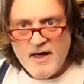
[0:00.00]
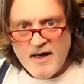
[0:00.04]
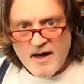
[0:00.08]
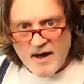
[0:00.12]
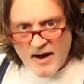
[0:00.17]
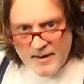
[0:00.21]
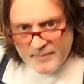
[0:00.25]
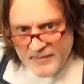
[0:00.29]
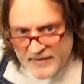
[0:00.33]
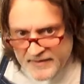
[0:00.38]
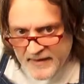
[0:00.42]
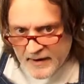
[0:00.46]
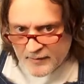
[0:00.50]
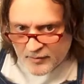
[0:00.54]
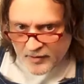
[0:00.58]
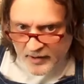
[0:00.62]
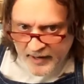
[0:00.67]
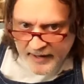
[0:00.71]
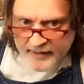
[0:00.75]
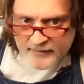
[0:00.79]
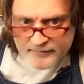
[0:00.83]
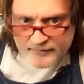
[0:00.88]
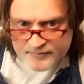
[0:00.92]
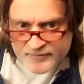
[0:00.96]
I mean, they were
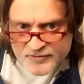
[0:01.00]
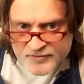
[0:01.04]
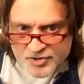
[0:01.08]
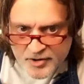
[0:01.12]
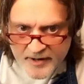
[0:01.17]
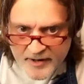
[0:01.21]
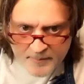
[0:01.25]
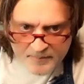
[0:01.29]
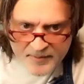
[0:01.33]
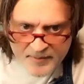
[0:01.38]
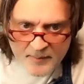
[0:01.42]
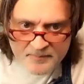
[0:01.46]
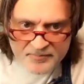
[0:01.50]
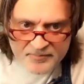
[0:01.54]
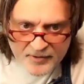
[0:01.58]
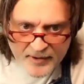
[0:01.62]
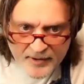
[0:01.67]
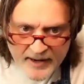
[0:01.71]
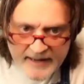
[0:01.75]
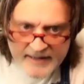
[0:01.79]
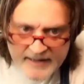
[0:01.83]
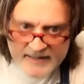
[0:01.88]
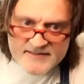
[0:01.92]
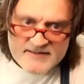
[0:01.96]
like trying to bump their
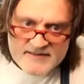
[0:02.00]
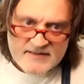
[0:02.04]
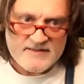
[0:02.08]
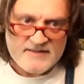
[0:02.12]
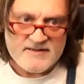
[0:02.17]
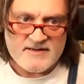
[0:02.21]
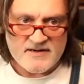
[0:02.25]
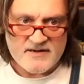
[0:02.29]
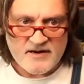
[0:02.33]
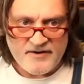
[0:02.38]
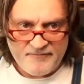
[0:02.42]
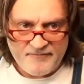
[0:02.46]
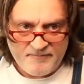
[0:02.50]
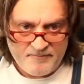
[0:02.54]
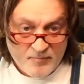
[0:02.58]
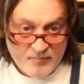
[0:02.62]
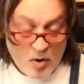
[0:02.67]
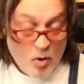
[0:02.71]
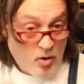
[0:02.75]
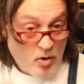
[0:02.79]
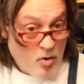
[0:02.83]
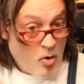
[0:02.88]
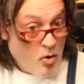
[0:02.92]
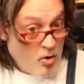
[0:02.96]
heads and stuff
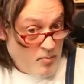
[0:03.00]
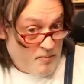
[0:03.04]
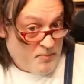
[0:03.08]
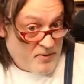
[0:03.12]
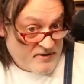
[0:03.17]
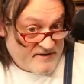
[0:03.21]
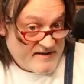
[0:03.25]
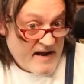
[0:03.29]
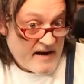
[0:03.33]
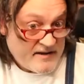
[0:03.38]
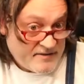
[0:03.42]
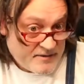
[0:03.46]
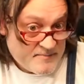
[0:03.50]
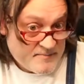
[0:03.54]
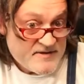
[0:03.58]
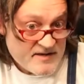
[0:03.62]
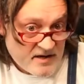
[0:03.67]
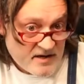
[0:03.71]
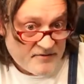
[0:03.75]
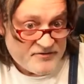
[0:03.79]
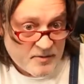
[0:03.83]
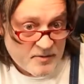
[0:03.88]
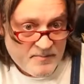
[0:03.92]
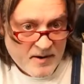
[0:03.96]
or or protect
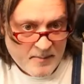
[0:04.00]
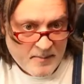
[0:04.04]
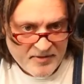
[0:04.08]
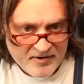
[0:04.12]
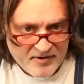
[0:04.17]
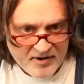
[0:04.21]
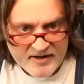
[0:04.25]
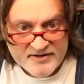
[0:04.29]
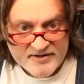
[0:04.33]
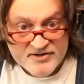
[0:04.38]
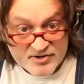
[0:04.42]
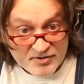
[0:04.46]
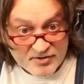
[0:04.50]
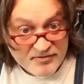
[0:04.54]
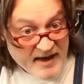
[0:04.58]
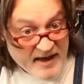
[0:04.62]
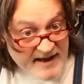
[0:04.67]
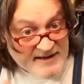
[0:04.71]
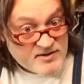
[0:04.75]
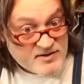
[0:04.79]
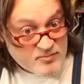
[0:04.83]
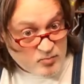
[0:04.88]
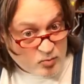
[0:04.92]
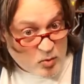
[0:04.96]
themselves from bumping their heads. So
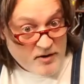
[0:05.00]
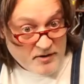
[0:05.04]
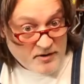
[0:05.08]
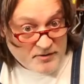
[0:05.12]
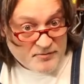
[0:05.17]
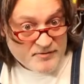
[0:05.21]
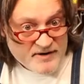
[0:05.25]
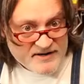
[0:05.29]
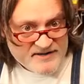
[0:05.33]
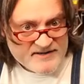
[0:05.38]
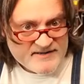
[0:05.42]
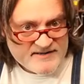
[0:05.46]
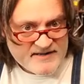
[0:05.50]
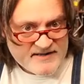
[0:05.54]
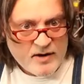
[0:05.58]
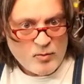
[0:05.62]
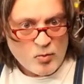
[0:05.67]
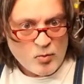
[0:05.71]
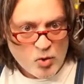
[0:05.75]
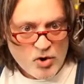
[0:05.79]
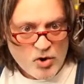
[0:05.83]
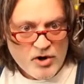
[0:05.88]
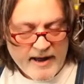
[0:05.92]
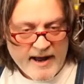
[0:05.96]
that's one of the reasons they
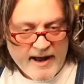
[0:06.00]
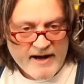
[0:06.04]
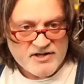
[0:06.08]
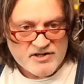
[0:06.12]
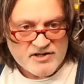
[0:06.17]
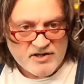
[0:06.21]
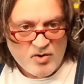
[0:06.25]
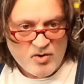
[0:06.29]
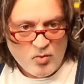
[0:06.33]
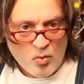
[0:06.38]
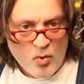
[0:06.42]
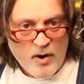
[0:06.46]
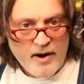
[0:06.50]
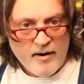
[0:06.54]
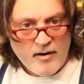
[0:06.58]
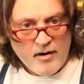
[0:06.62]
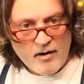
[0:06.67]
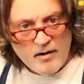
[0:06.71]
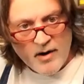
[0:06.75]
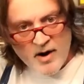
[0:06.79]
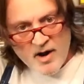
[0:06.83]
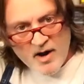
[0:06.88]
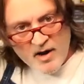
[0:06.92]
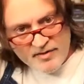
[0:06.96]
would actually
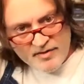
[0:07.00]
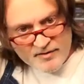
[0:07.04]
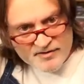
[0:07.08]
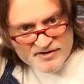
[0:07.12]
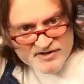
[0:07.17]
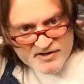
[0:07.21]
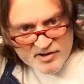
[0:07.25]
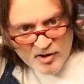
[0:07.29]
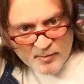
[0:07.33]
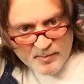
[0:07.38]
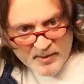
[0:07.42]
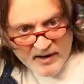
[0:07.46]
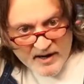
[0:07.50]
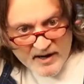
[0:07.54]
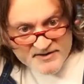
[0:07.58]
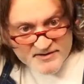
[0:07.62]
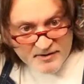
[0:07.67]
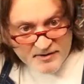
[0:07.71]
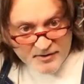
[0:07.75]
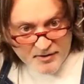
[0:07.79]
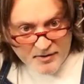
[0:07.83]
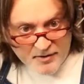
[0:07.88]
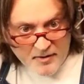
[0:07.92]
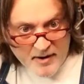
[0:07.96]
wear their steel pots
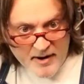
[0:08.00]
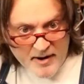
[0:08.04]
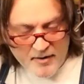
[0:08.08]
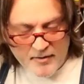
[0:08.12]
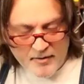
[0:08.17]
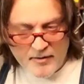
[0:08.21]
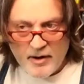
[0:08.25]
underground.